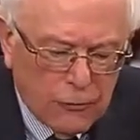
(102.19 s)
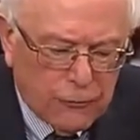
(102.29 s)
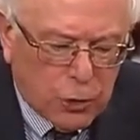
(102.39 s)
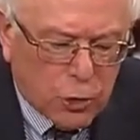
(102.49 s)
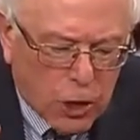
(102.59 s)

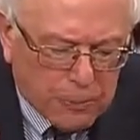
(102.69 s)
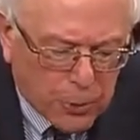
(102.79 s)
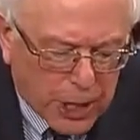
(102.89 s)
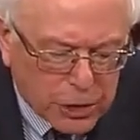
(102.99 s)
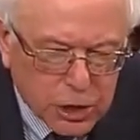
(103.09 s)
for
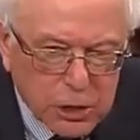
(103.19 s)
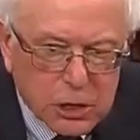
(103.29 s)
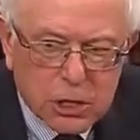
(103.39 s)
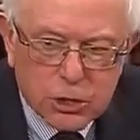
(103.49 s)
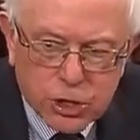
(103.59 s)

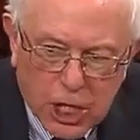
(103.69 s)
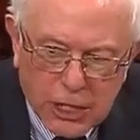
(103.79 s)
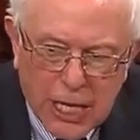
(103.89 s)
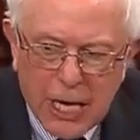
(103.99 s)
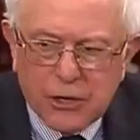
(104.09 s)
corporations to
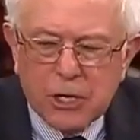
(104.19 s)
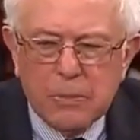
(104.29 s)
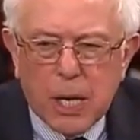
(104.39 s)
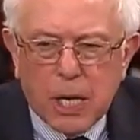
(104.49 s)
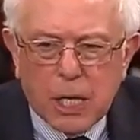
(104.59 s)
shut down in
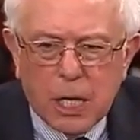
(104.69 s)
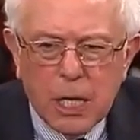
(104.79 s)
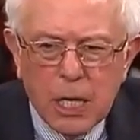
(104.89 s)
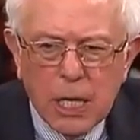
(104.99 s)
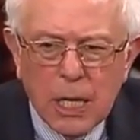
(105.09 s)
America